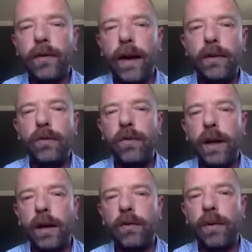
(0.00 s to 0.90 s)

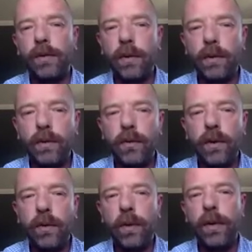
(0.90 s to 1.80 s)
cytogenetics
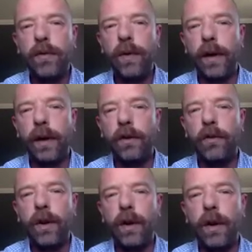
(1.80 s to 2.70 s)
revolution with this
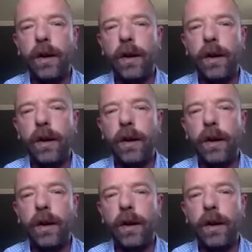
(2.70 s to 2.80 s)
technology.